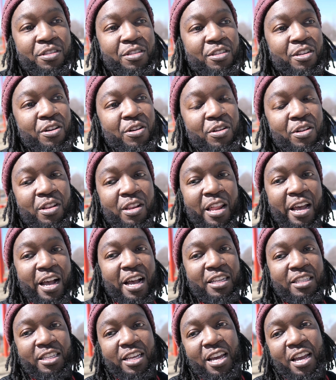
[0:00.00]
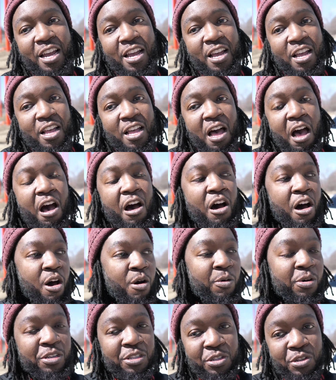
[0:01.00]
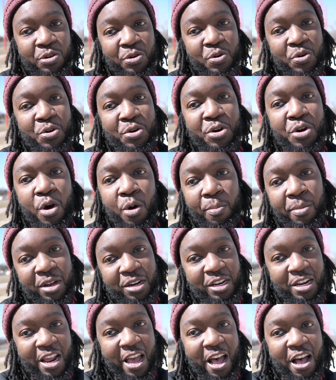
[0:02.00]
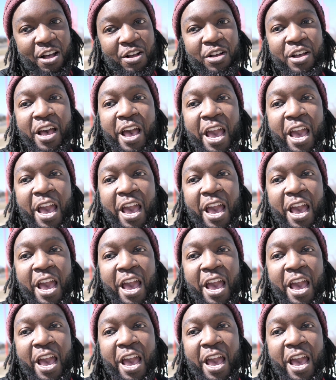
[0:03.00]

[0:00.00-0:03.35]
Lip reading: So like I say, I always do no money down,